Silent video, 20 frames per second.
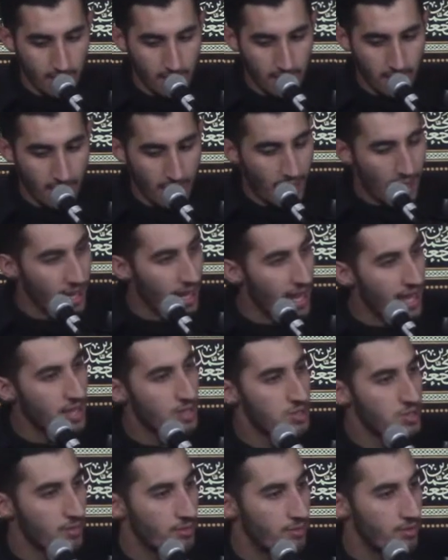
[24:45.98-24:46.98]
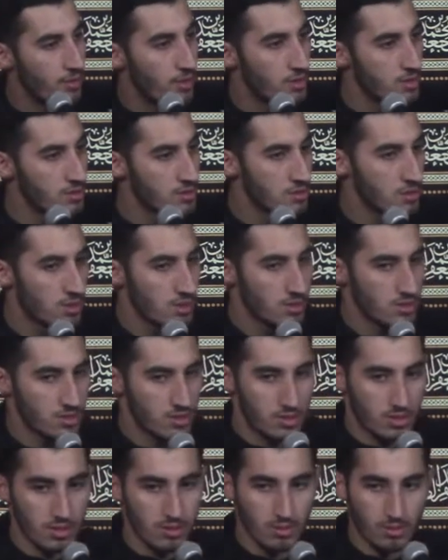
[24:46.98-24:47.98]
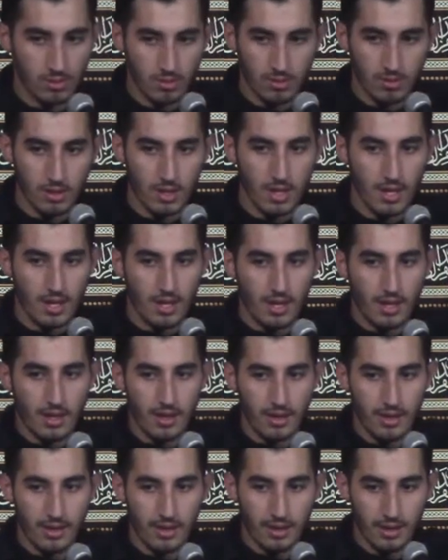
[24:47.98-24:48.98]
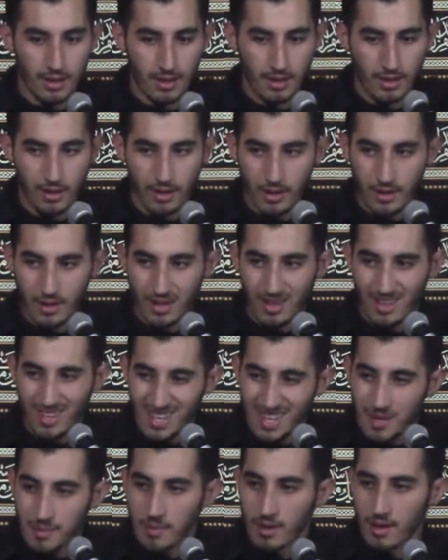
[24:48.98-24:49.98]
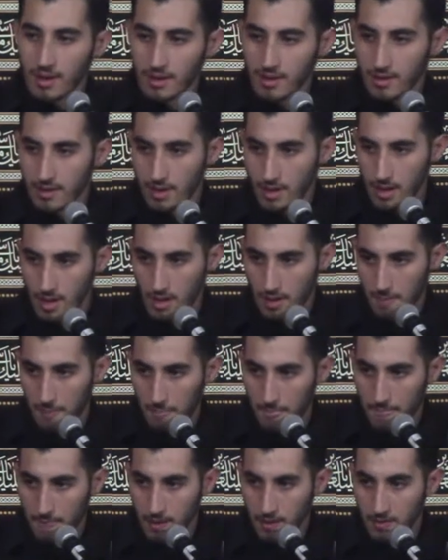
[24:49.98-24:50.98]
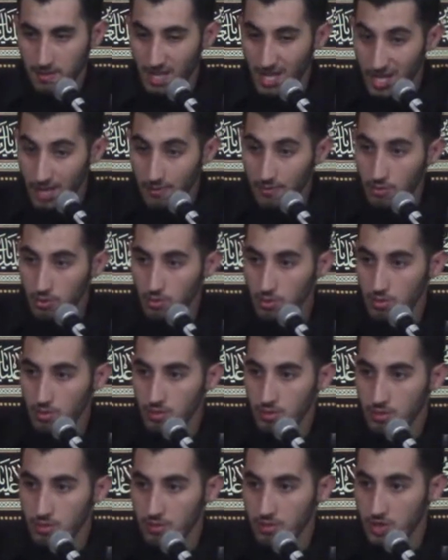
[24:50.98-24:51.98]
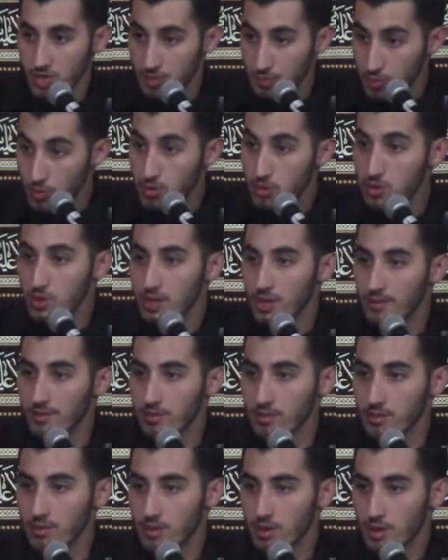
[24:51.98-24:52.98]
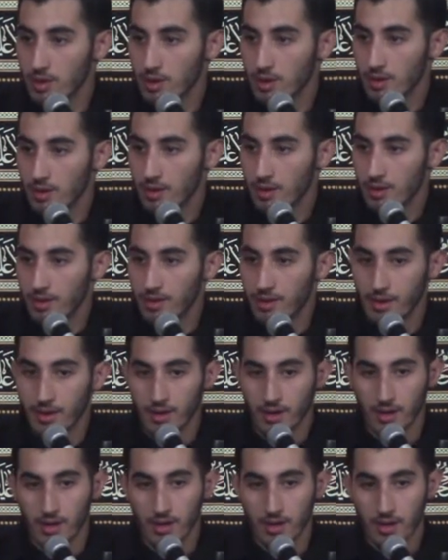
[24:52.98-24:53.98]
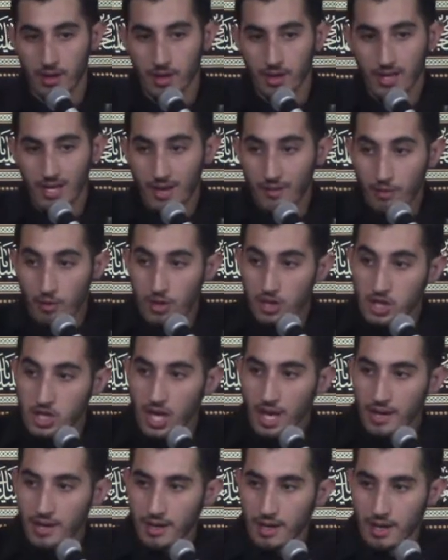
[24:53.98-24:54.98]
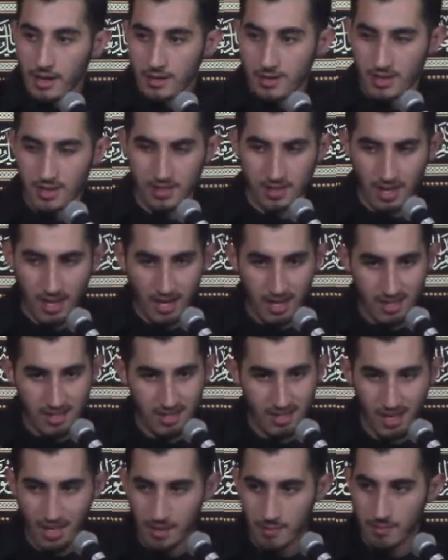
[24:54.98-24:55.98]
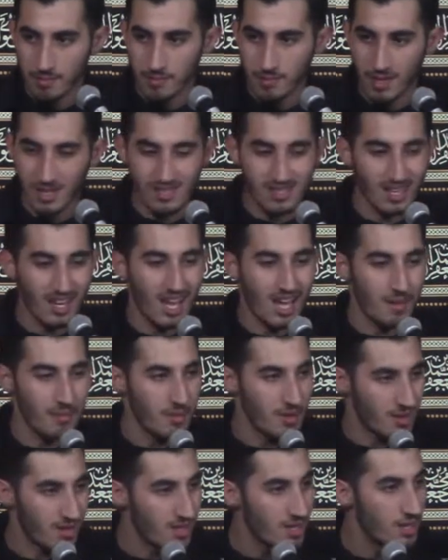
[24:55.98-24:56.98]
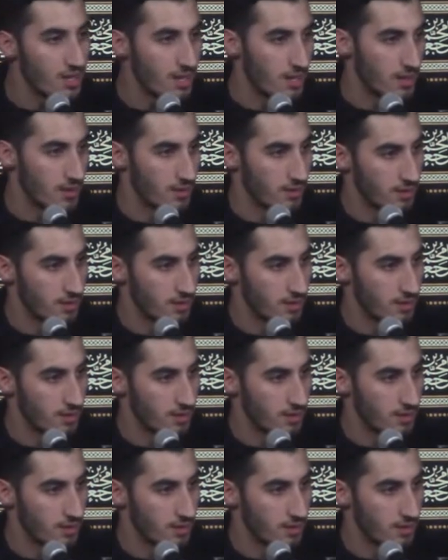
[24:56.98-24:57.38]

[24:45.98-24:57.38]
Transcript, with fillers: the young age of hers, still the qima, the level, the spiritual level, the level in Jannah. Sayyidina Zahra alayhi salam, laysa laha mathil.